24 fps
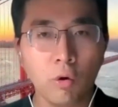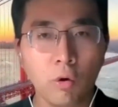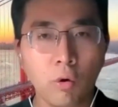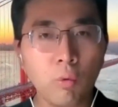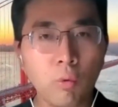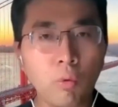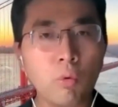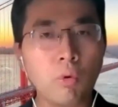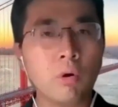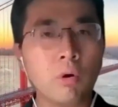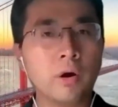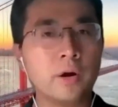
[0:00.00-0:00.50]

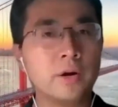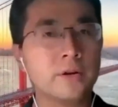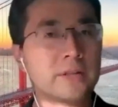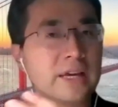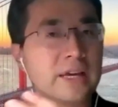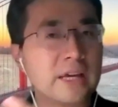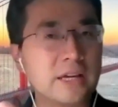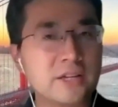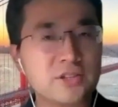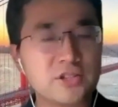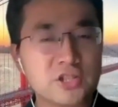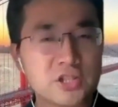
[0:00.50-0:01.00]
Or
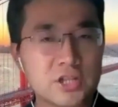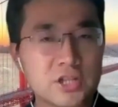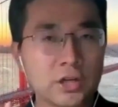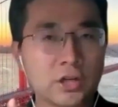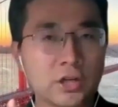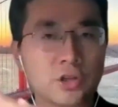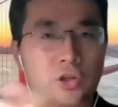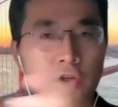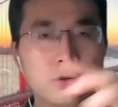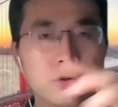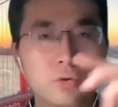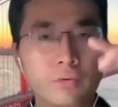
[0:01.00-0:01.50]
they can
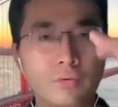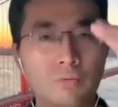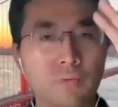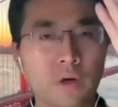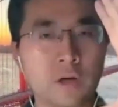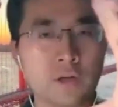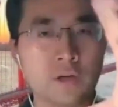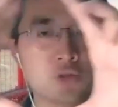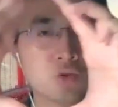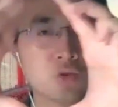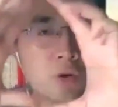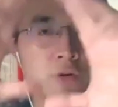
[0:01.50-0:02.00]
stick to
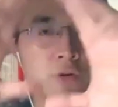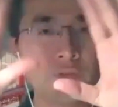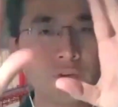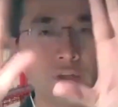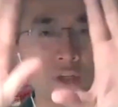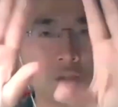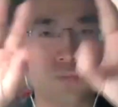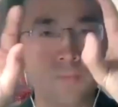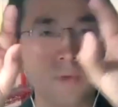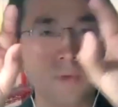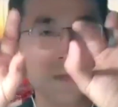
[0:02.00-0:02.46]
a surface